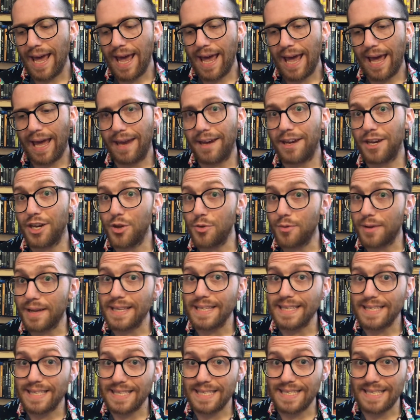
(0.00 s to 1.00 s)
And you
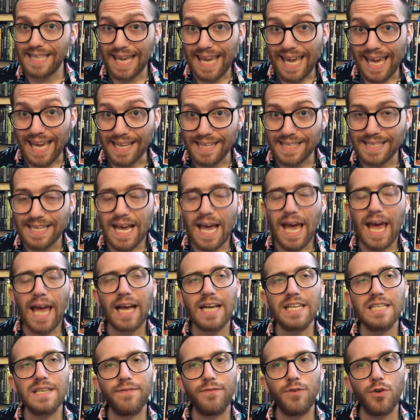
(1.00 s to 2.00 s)
can see it,
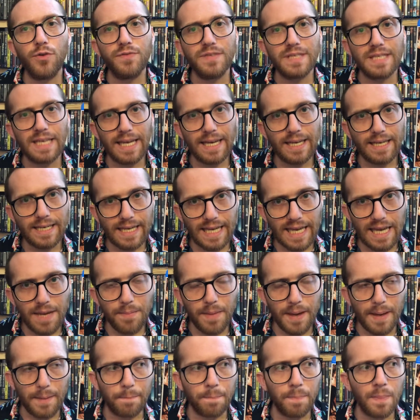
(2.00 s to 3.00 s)
because if you've seen
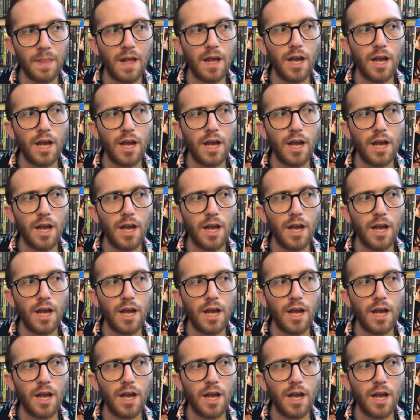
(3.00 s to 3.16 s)
T-Men,